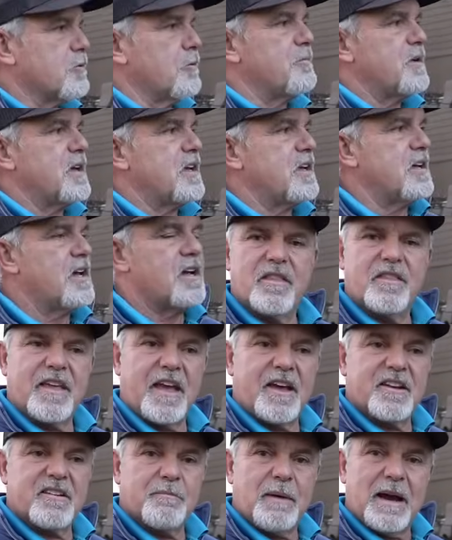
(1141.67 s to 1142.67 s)
will be the
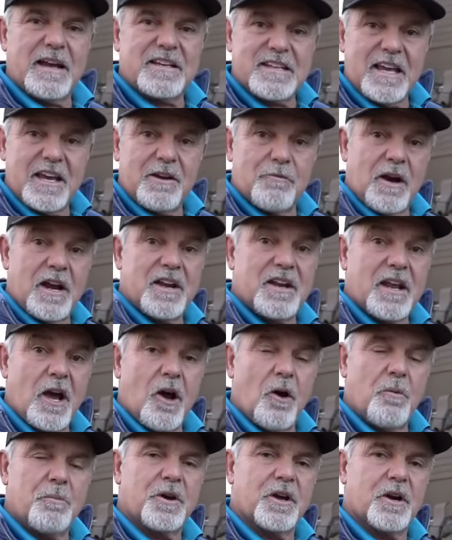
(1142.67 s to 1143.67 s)
end of my day right
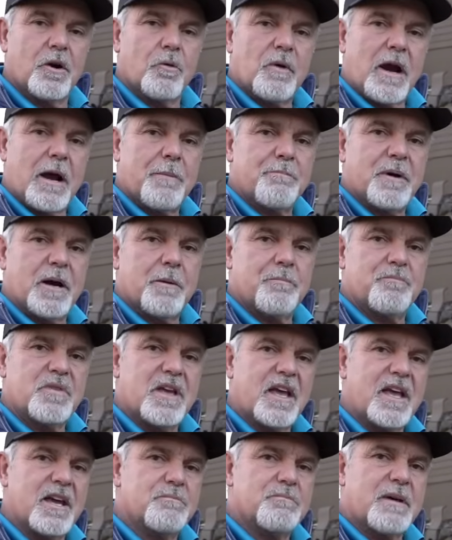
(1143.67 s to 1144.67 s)
now. I'm gonna wrap up,
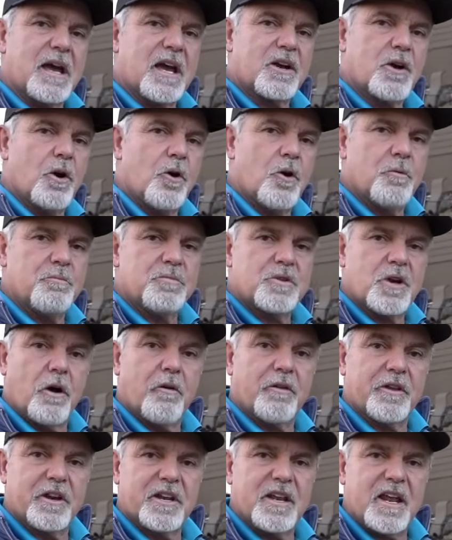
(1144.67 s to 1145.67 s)
head back home,
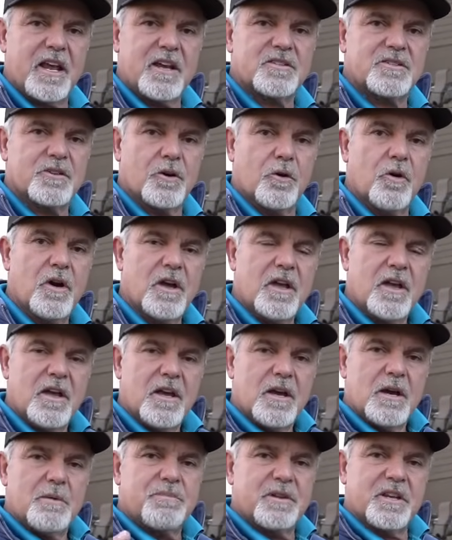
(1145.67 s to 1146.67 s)
call it a day. So
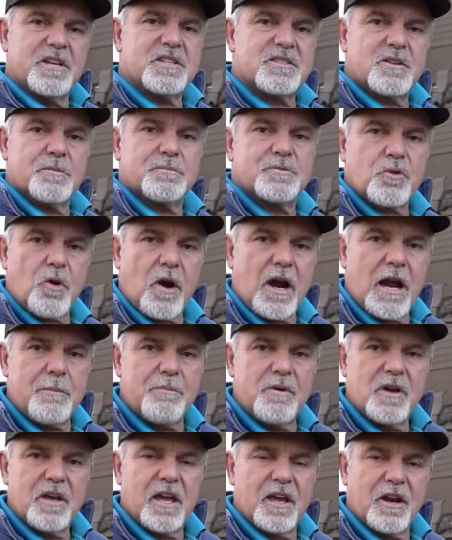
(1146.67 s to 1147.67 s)
please
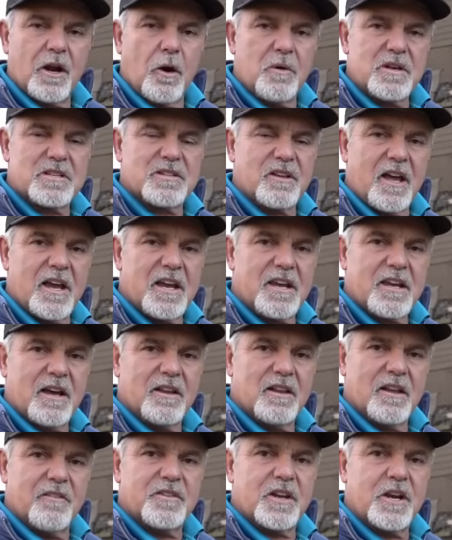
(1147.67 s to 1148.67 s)
subscribe and always like.
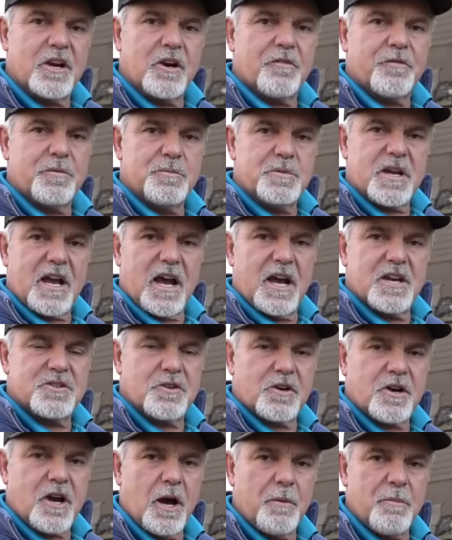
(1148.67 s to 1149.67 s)
I'd love to hear from you guys,
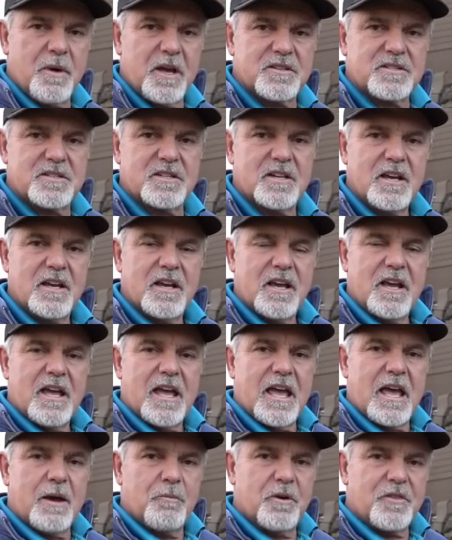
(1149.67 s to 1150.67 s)
your comments.
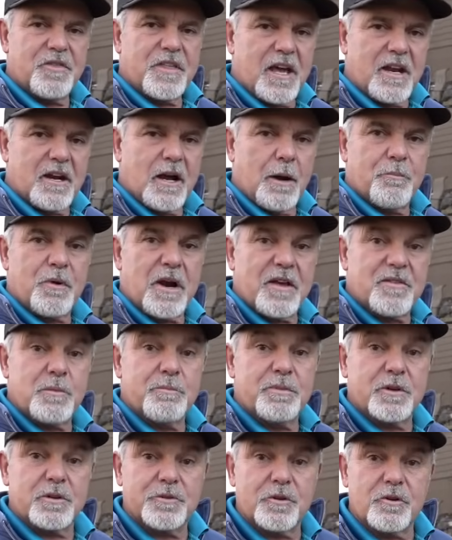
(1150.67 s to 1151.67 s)
And with that, I'm Brad the
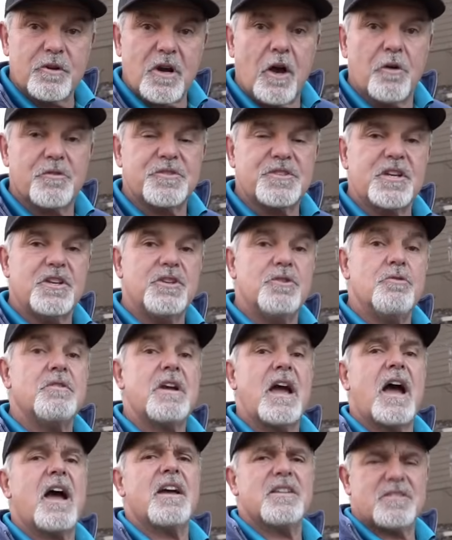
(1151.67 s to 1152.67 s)
Builder. I'll see you
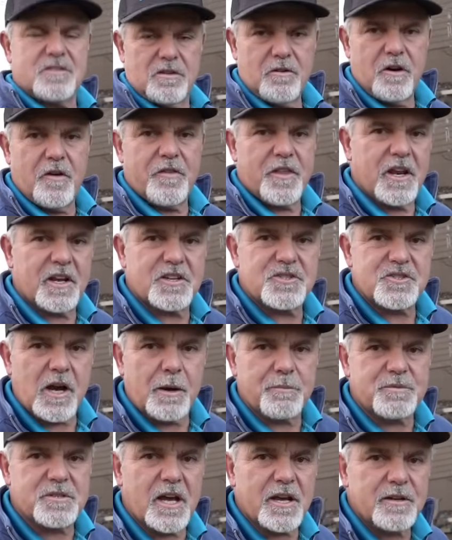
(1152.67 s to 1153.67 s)
guys on the next
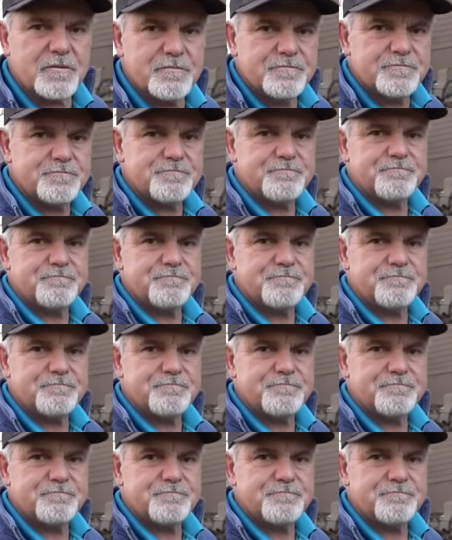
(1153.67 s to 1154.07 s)
job site.